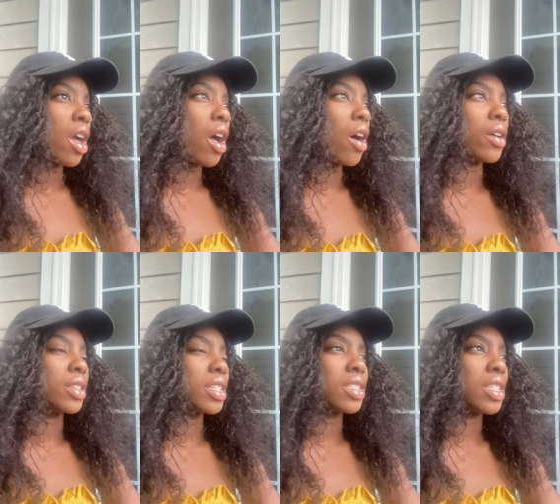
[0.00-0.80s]
all
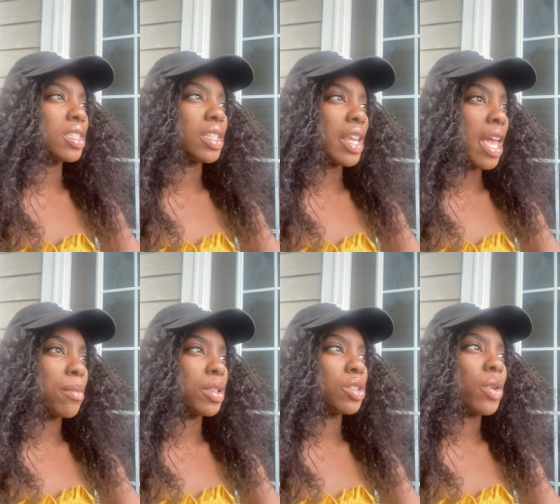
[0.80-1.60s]
this this and that,
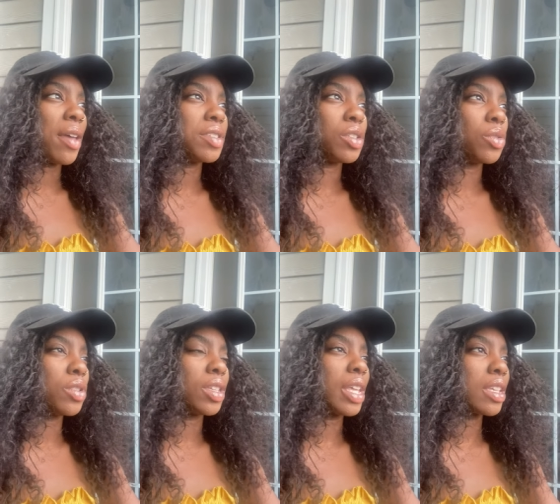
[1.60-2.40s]
but you have to do
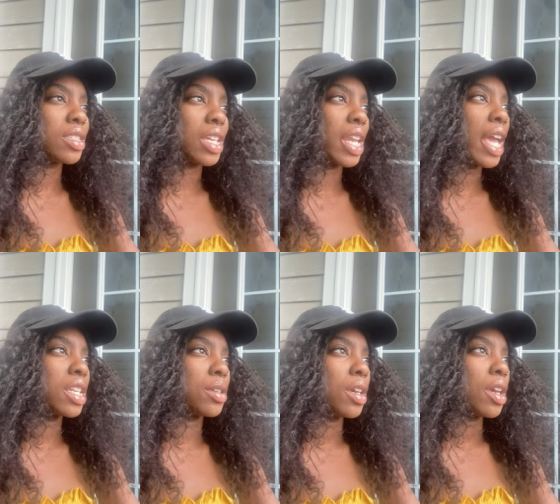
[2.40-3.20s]
the things that
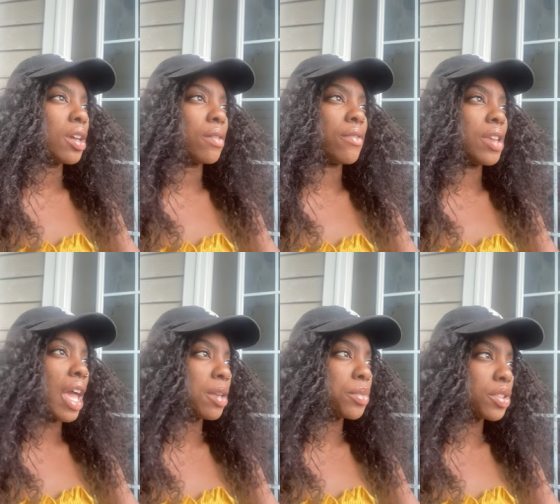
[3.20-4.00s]
90
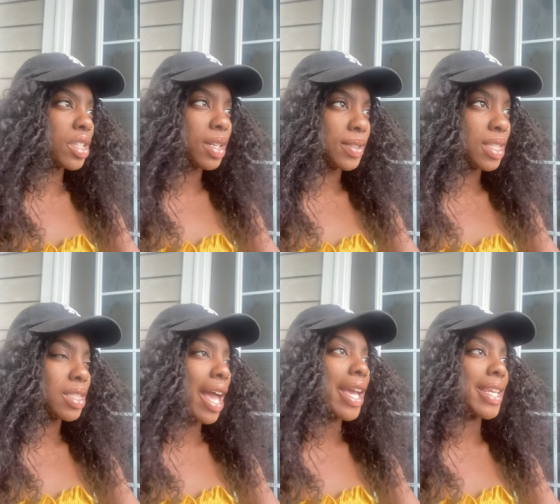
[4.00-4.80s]
Nine percent of
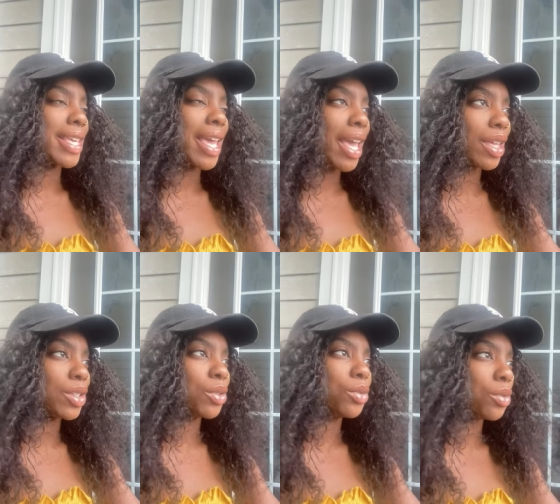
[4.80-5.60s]
society can't
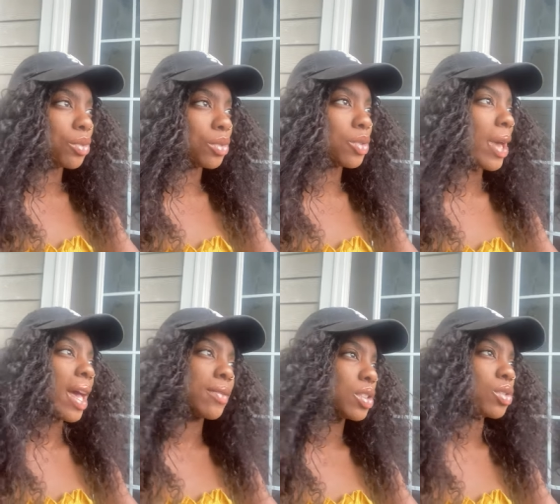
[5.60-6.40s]
do. You
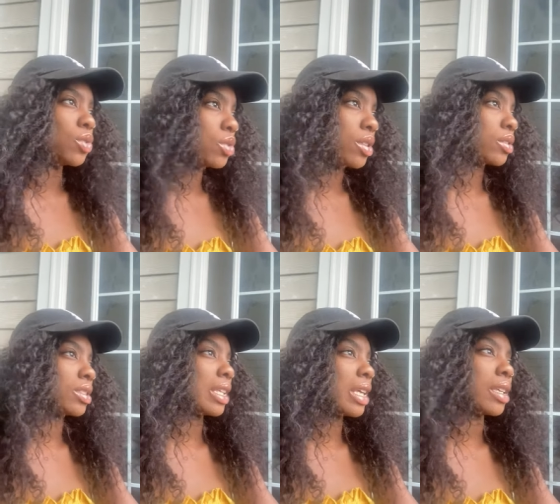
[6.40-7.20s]
have to do those
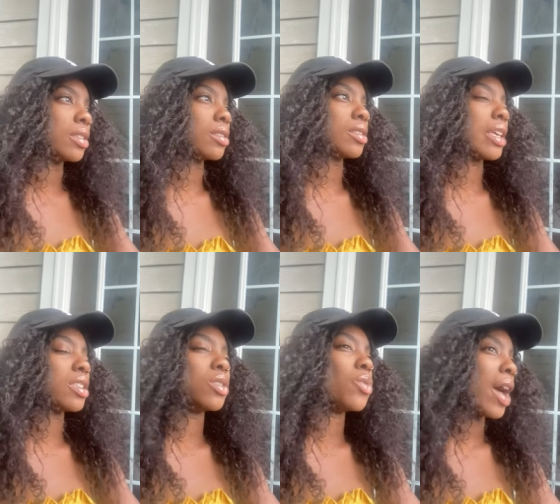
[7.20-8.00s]
things. Like,
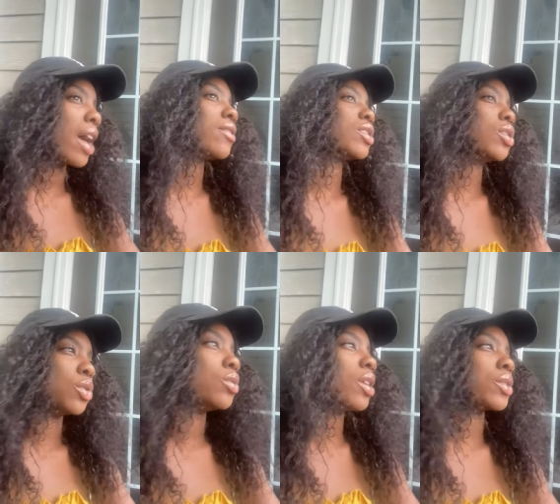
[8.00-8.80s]
you have to
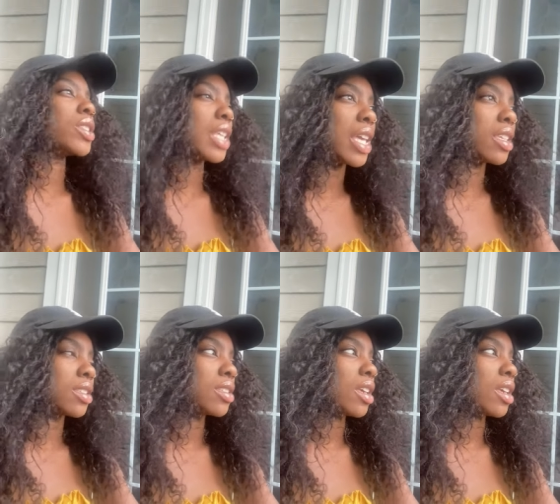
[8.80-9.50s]
do those things